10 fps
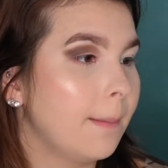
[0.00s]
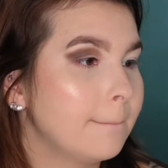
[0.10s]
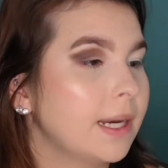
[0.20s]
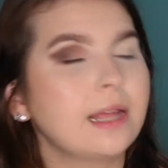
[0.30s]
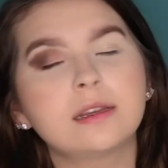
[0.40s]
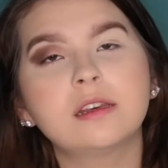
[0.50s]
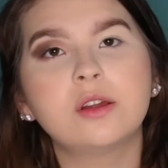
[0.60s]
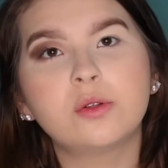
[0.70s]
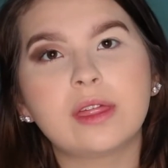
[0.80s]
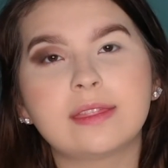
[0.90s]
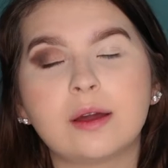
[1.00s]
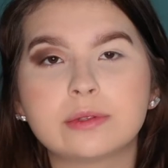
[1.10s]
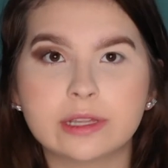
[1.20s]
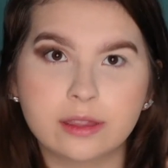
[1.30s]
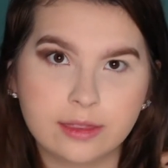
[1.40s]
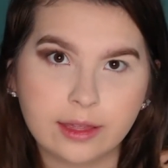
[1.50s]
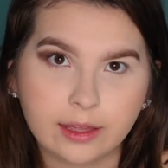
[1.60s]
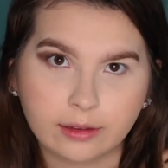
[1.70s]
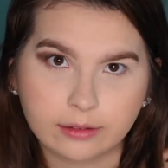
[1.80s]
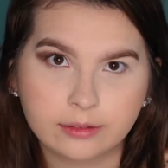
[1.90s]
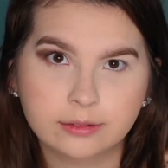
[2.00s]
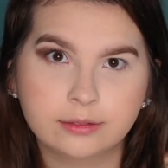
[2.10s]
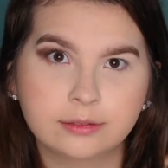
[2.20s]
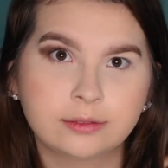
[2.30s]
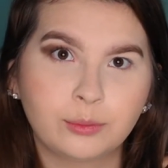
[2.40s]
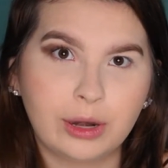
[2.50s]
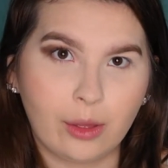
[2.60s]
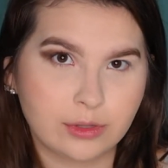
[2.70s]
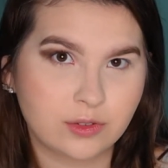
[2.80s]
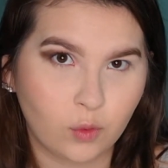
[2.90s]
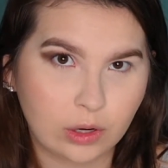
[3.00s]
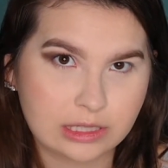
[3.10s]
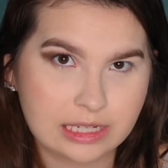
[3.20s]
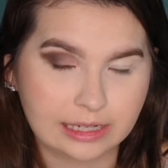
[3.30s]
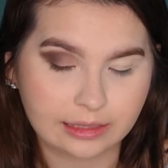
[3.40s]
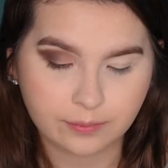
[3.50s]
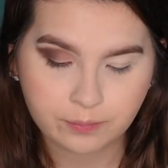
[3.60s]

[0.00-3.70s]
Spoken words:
But I didn't know that that was a thing when I was 14.